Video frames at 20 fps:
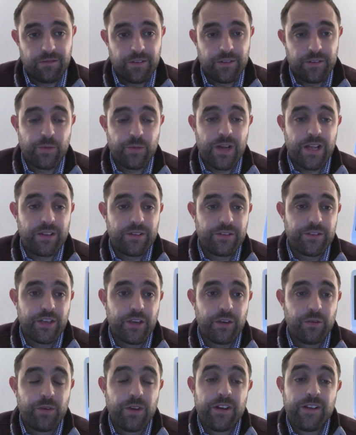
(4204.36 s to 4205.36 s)
as well.
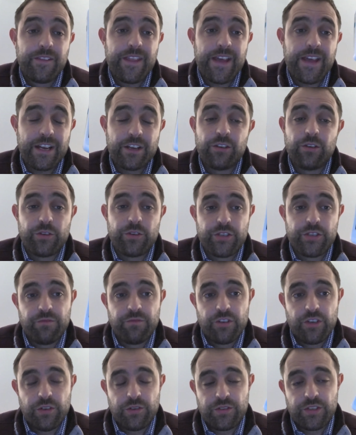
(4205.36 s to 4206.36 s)
So that can also
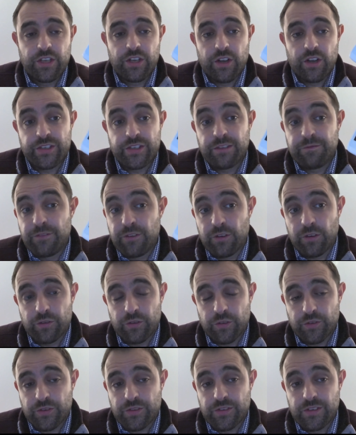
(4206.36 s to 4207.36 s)
reduce the cost if you're
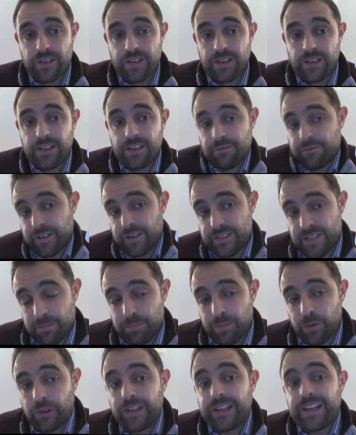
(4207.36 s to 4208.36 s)
just, for
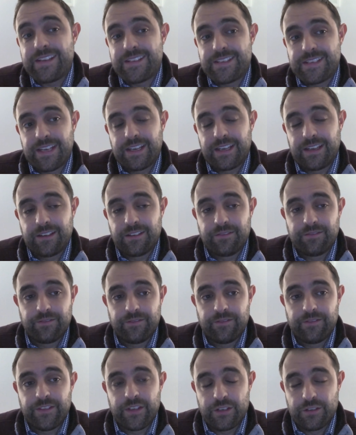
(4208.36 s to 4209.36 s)
example, leasing
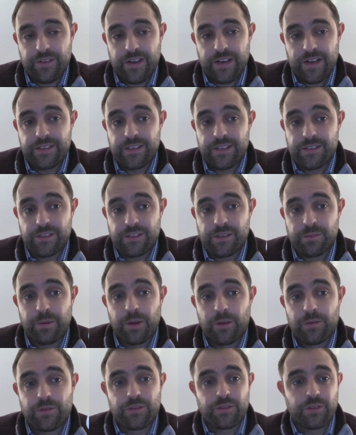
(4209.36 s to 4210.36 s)
the devices as
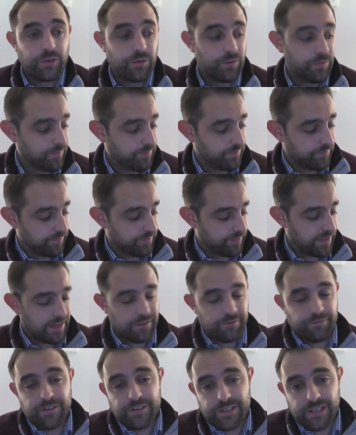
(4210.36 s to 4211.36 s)
opposed to
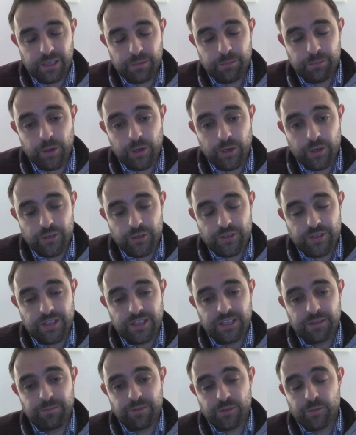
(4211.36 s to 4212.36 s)
physically
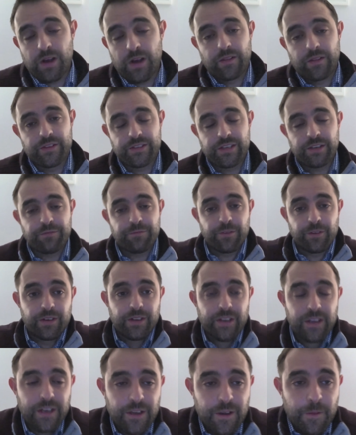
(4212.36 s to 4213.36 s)
purchasing them as well. There's
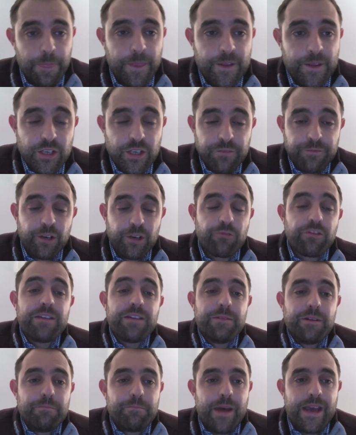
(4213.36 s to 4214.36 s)
different sort of
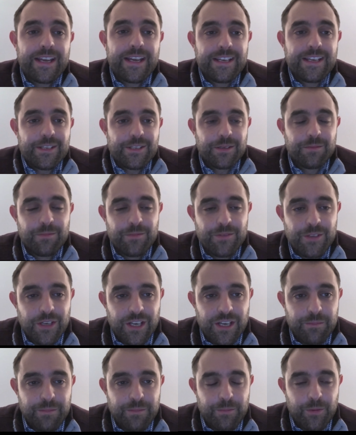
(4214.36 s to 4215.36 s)
agreement mechanisms
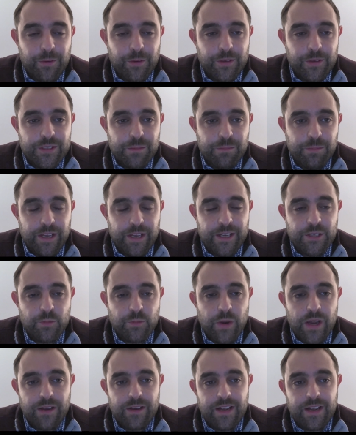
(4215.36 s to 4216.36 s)
that can be put into place
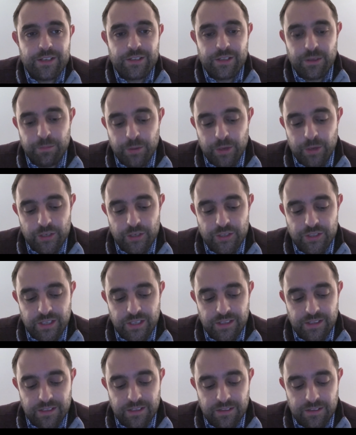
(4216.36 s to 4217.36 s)
when actually
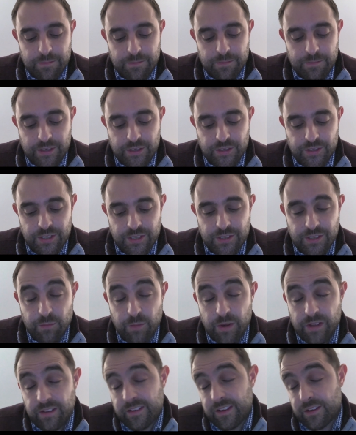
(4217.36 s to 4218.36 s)
purchasing the matcher system,
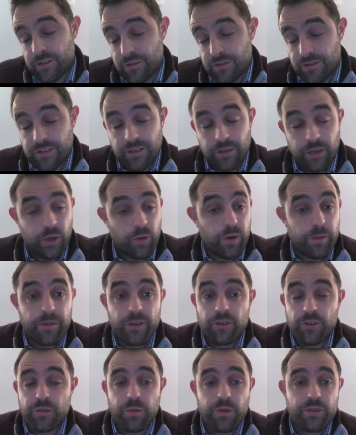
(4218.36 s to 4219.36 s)
whether the
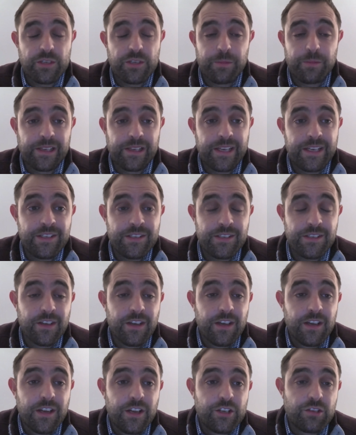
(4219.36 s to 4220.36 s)
equipment just wants to be leased
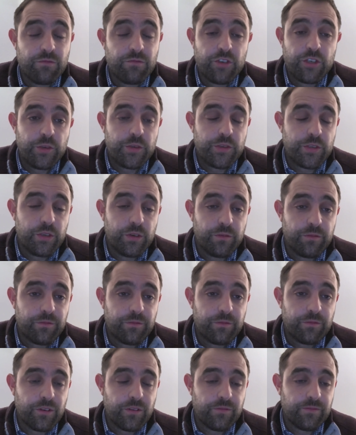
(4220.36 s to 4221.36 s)
to reduce the
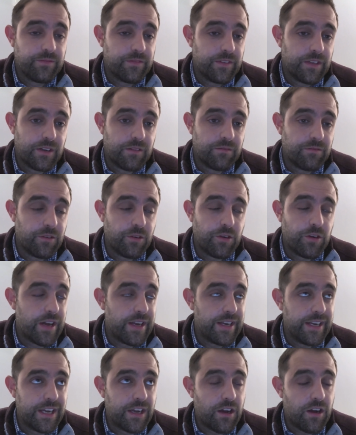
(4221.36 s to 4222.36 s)
upfront, or
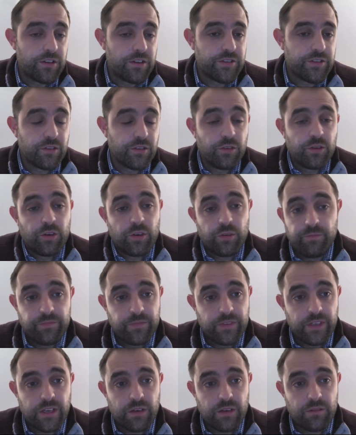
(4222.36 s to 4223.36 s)
any cost, or,
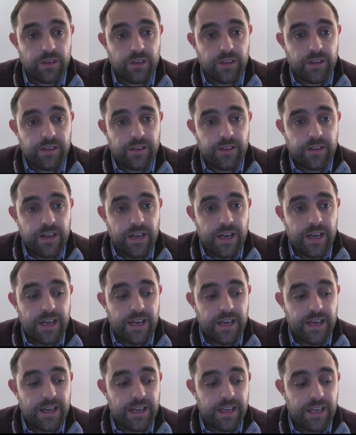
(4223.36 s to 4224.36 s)
it
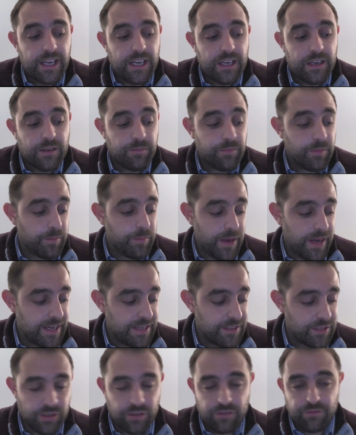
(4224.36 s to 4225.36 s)
can be
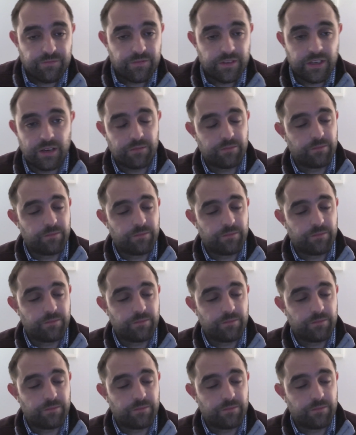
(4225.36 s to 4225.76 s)
paid sort of,